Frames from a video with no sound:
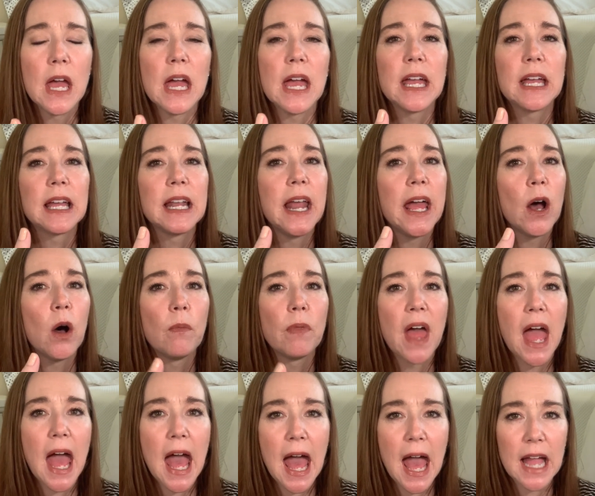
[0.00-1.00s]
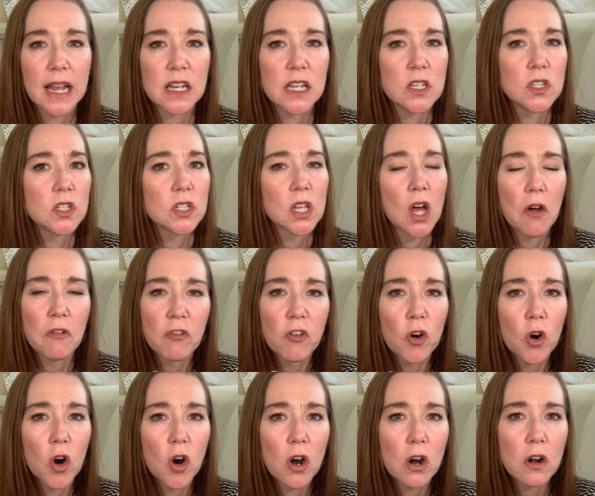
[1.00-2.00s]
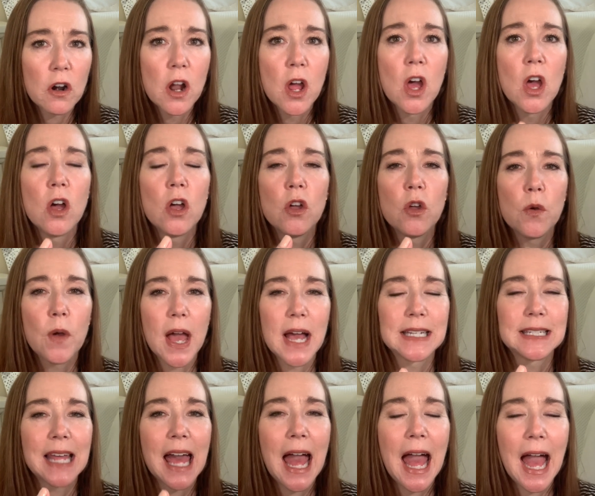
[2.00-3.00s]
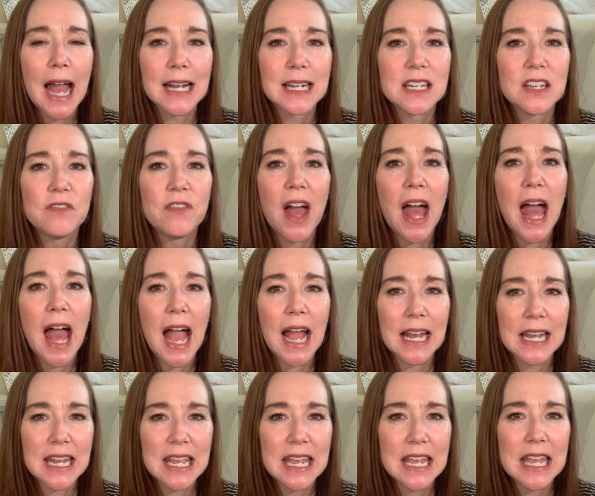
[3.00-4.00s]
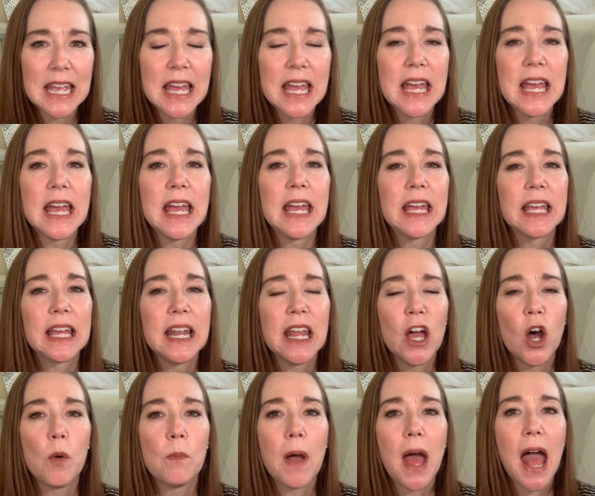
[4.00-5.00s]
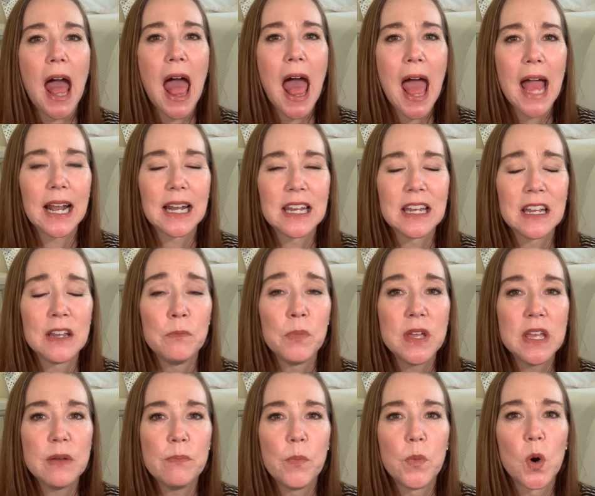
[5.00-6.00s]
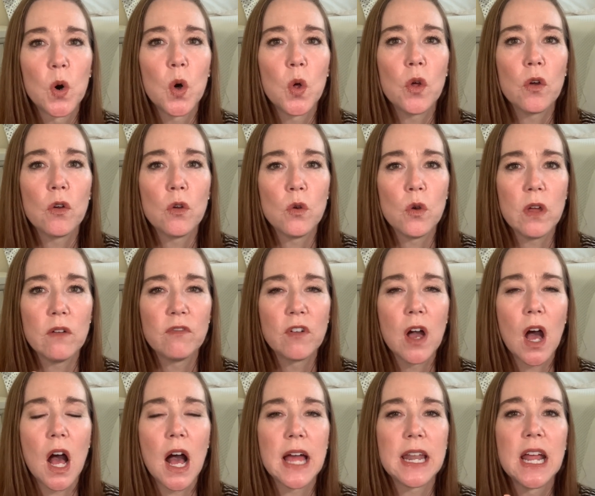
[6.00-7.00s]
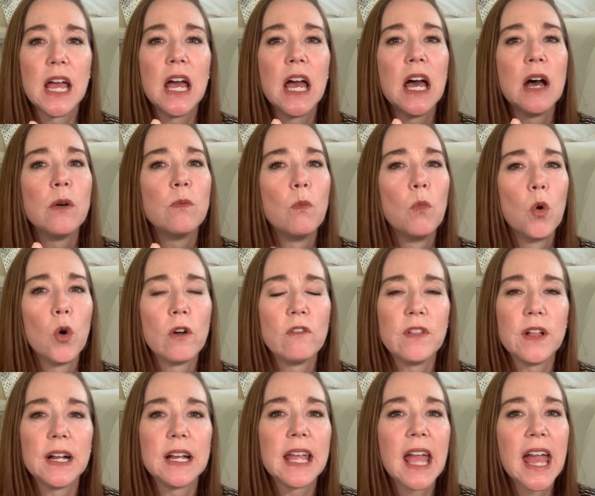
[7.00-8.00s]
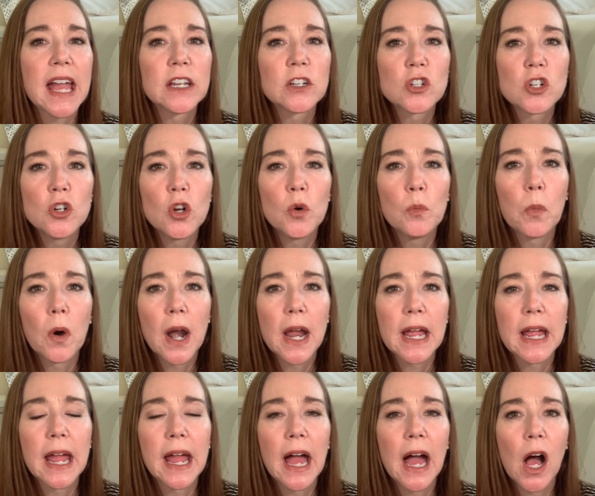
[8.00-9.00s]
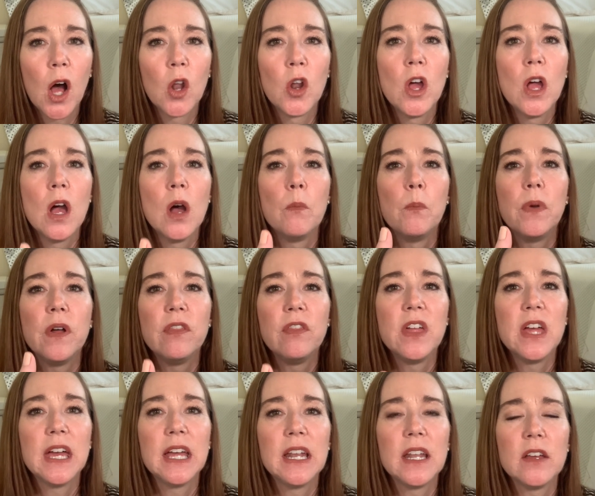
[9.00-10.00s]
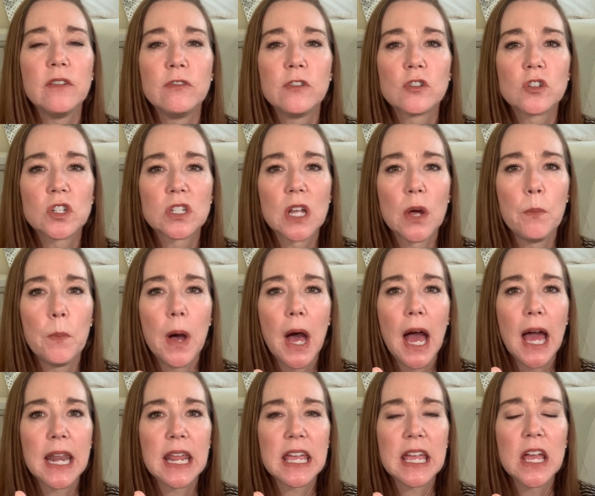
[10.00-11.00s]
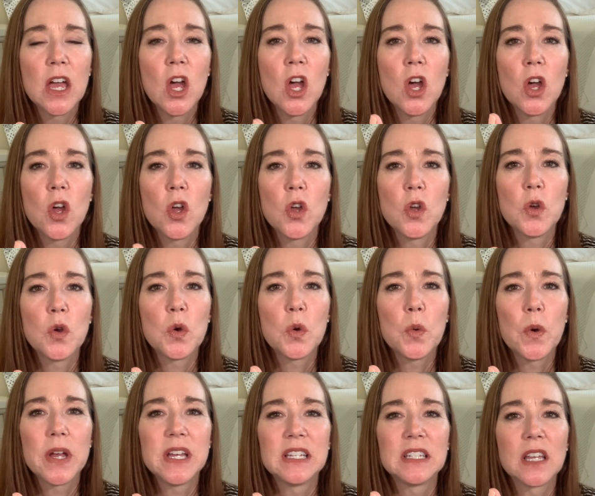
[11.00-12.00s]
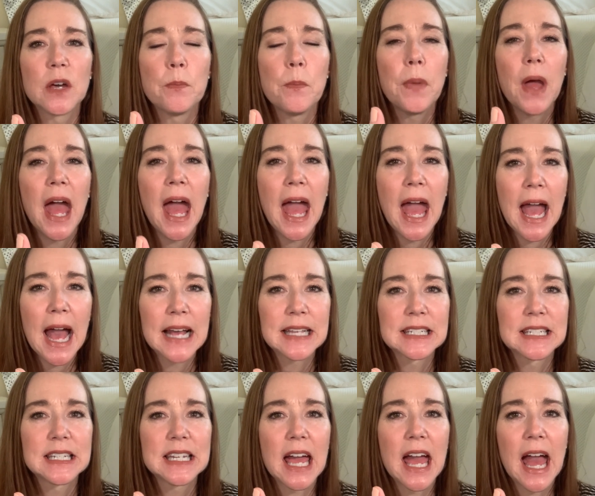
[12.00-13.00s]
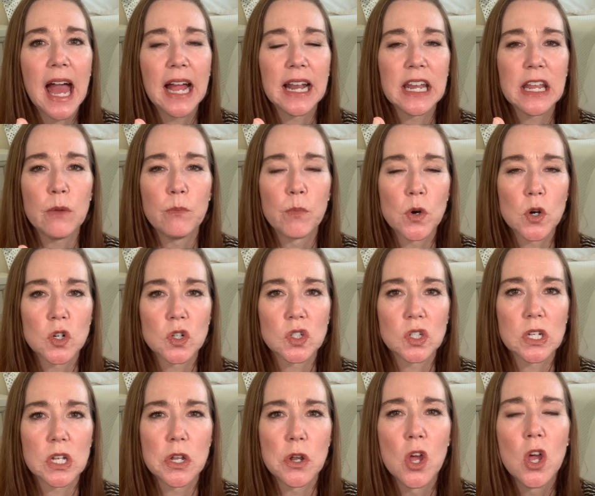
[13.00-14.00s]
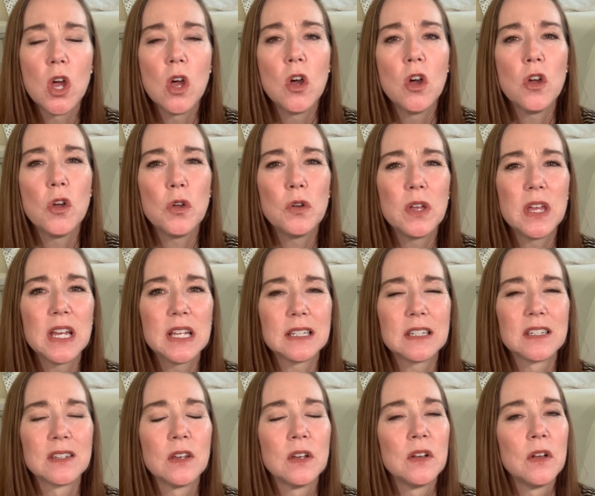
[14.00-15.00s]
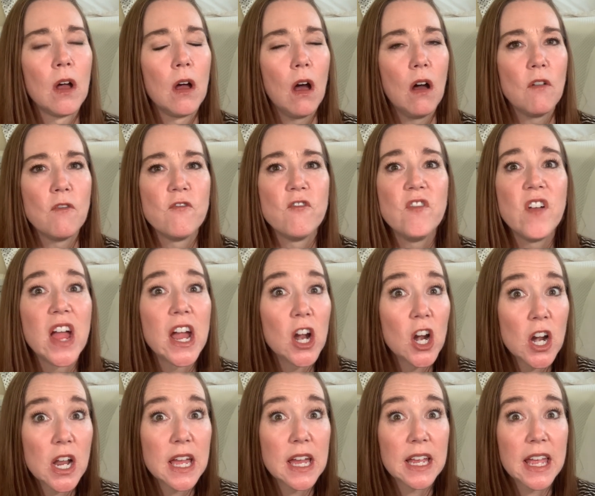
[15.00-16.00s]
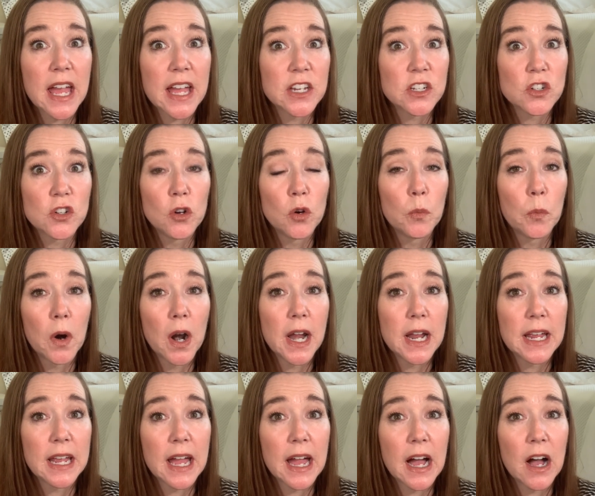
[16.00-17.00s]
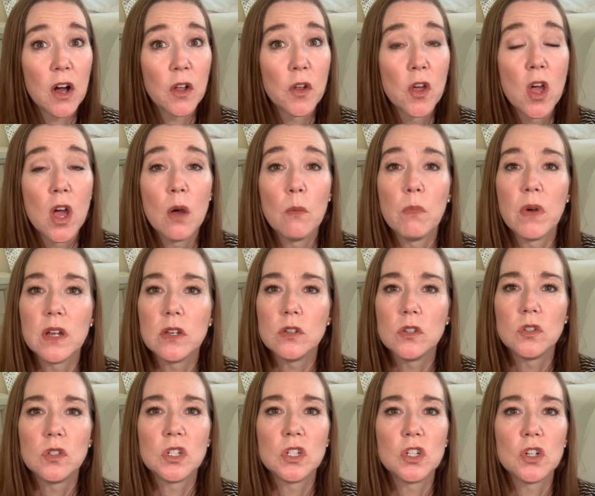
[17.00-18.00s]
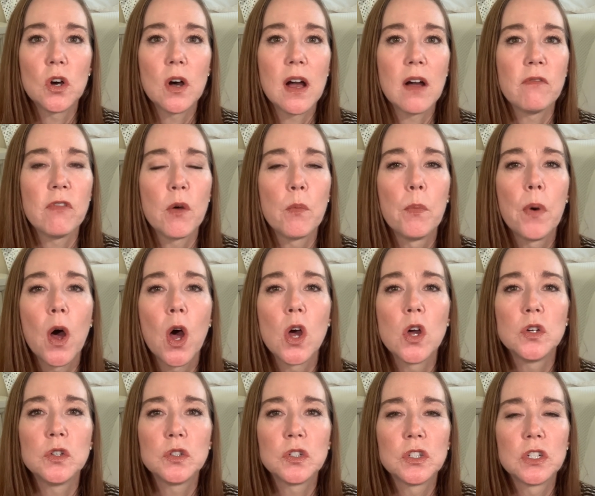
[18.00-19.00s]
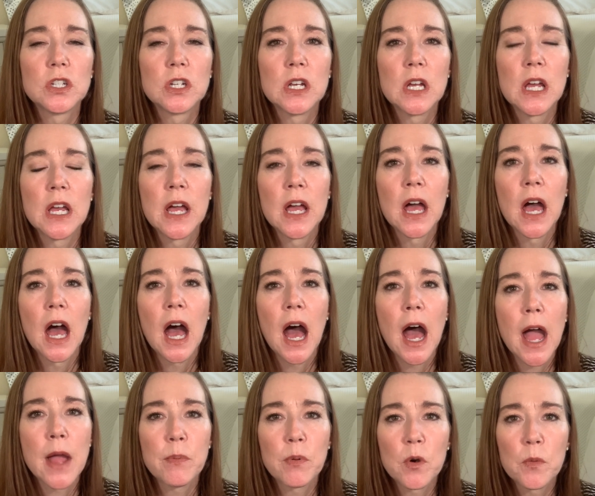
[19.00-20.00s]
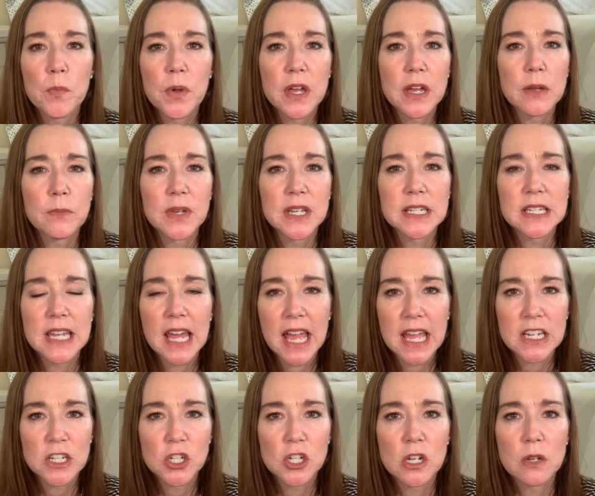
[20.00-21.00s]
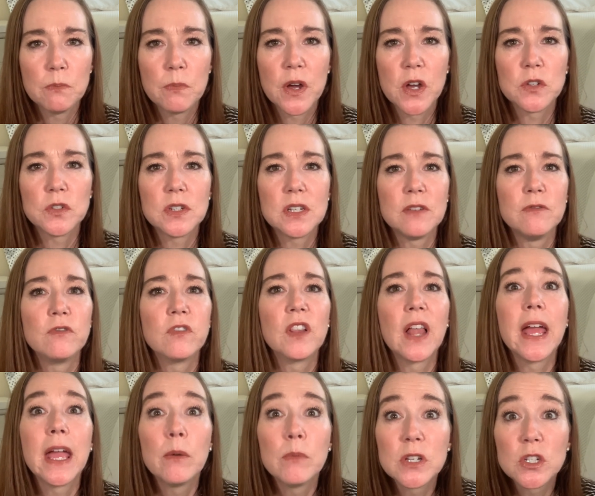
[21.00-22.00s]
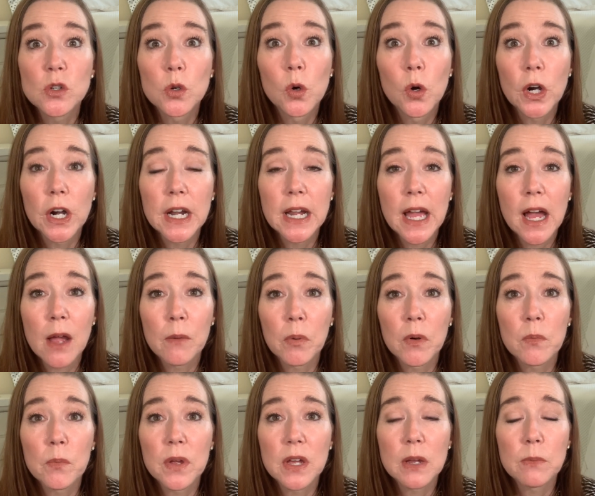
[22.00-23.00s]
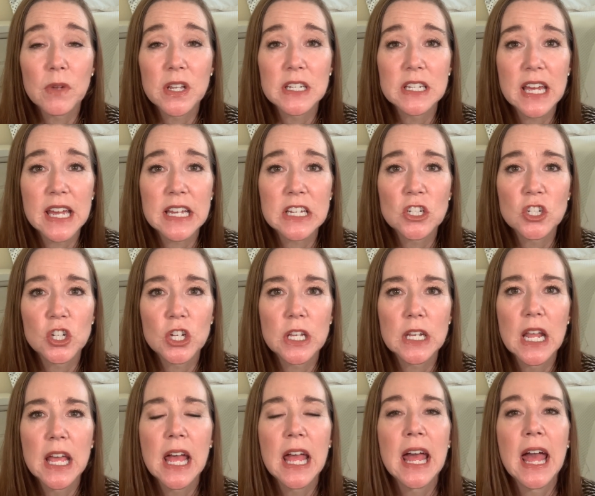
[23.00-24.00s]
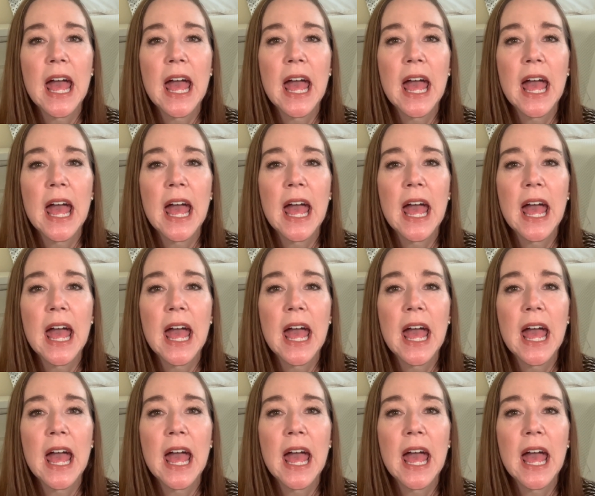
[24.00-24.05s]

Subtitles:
It can help the acne sufferer who has active acne. It can help my acne people who have got more of the occasional breakout. But then if you're somebody who is a past acne person who gets a very occasional breakout, but you still have the hyperpigmentation, post-inflammatory hyperpigmentation,